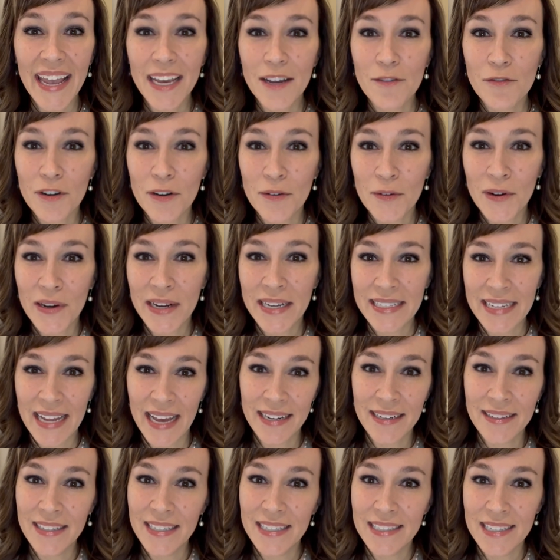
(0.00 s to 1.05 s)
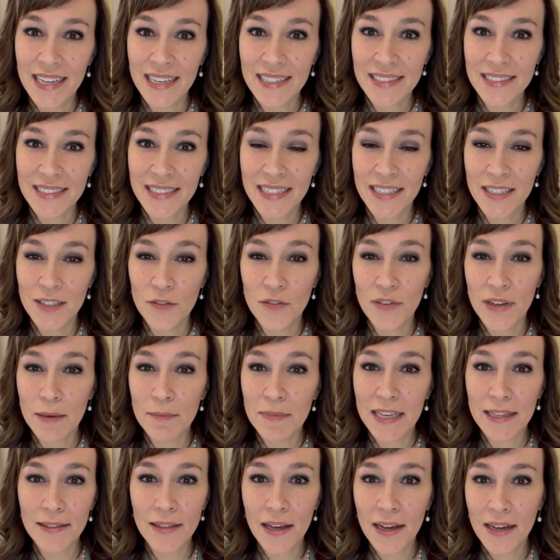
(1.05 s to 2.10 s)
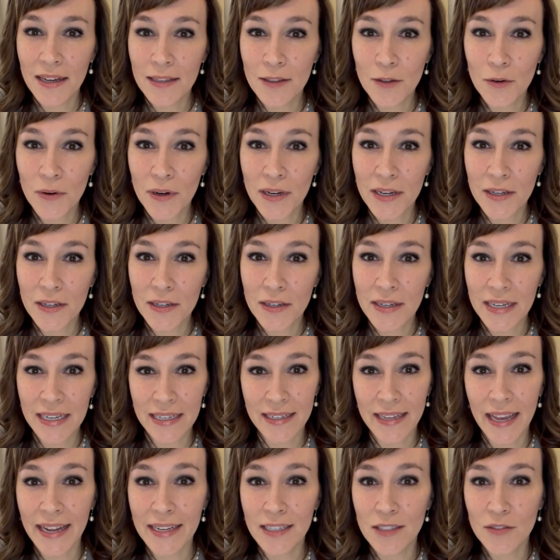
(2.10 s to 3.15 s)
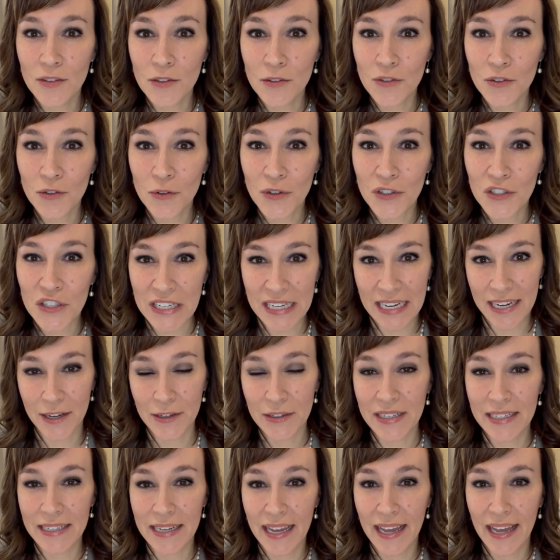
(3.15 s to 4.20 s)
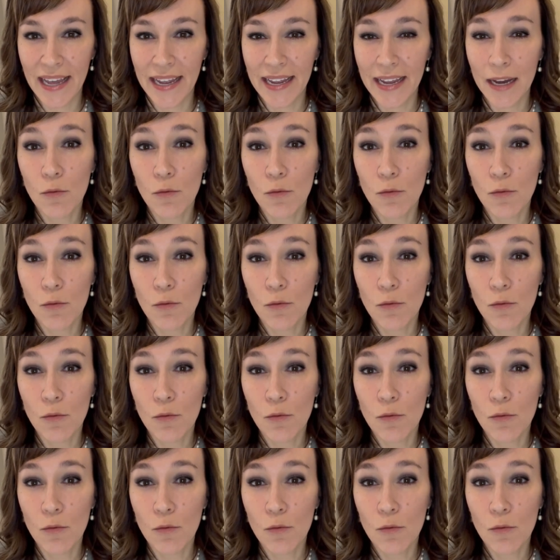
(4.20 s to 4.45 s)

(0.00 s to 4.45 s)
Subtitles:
everyone, Natalie Teston, family law lawyer in Gainesville, Georgia here today.